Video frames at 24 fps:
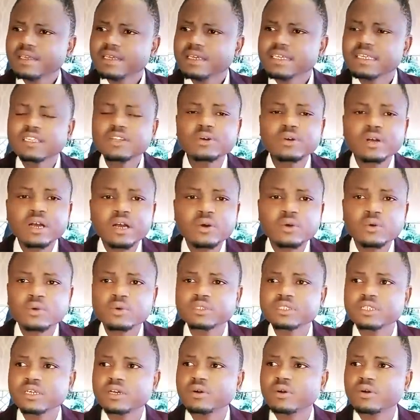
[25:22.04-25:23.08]
TikTok
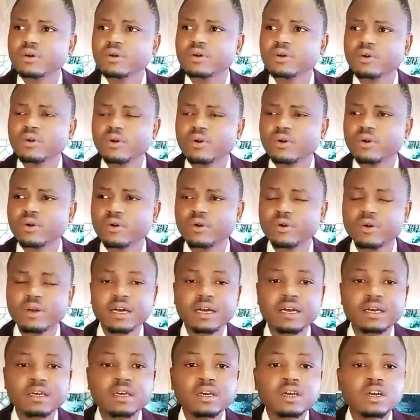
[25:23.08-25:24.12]
of Baba Mona.
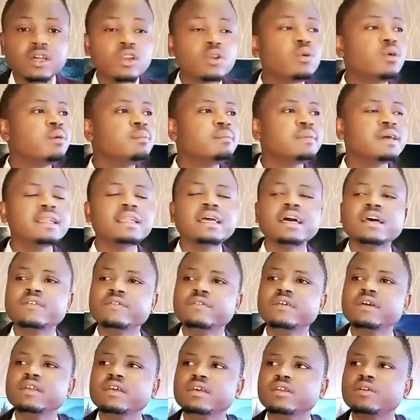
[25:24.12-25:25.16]
So I asked
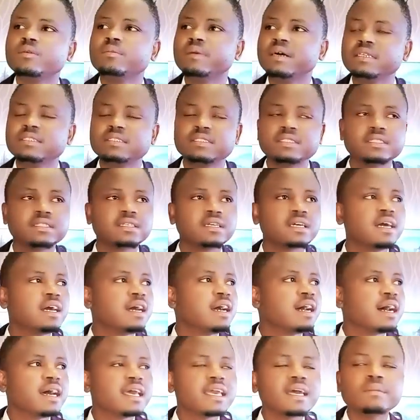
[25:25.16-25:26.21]
these people, do you know this is
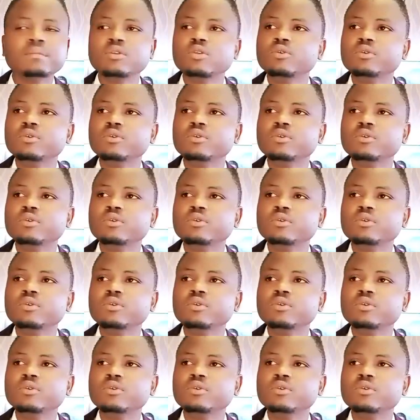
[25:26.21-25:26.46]
my son?